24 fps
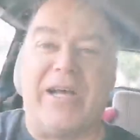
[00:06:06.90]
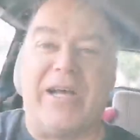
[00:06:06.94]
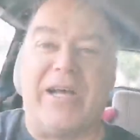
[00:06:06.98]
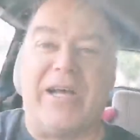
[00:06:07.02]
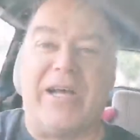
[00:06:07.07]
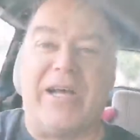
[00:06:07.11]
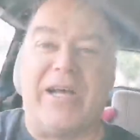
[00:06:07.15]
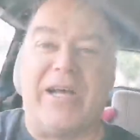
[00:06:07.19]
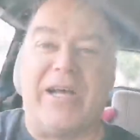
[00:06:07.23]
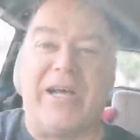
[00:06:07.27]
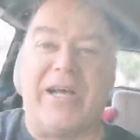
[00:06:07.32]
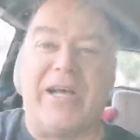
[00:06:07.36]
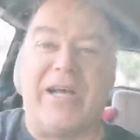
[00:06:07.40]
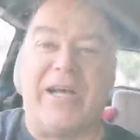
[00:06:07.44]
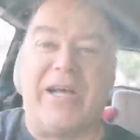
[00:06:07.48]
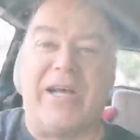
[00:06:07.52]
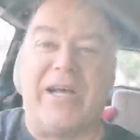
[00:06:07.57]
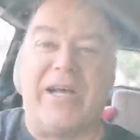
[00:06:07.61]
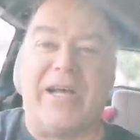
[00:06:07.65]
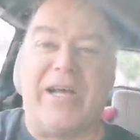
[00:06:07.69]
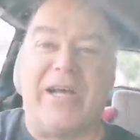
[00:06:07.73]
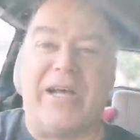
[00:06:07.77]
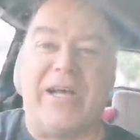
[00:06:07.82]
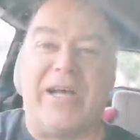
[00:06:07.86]

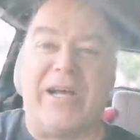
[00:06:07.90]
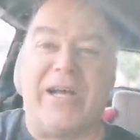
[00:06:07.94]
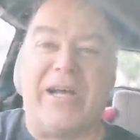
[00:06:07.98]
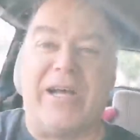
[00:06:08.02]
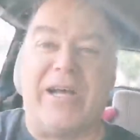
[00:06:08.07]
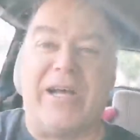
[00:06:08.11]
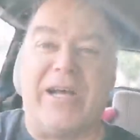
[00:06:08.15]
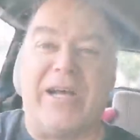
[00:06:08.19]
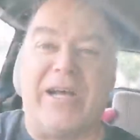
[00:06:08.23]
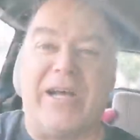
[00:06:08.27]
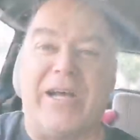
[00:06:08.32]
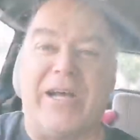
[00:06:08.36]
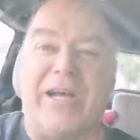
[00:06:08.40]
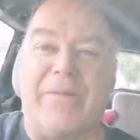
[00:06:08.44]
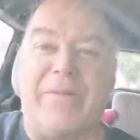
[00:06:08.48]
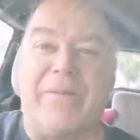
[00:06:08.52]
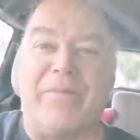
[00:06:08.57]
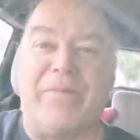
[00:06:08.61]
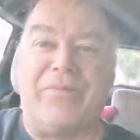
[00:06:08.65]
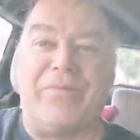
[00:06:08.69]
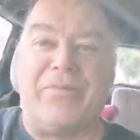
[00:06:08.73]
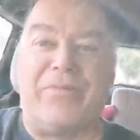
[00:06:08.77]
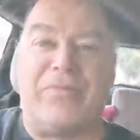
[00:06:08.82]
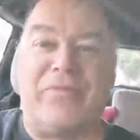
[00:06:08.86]

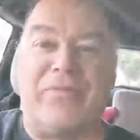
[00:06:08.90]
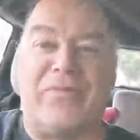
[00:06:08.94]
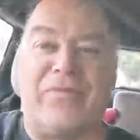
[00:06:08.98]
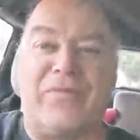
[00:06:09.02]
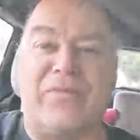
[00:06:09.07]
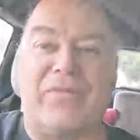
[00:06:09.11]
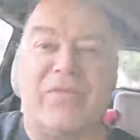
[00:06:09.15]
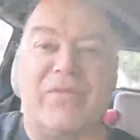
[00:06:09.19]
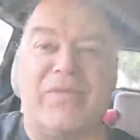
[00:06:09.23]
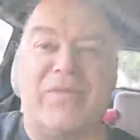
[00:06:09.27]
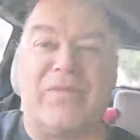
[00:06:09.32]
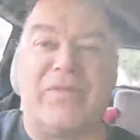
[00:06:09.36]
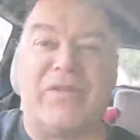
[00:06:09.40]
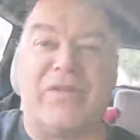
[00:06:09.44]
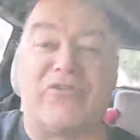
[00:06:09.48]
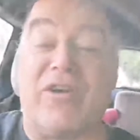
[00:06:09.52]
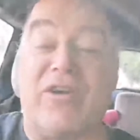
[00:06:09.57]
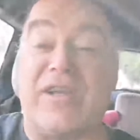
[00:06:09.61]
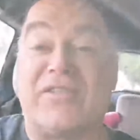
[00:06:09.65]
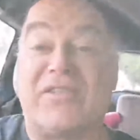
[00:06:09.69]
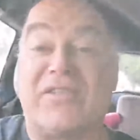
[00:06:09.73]
(silence)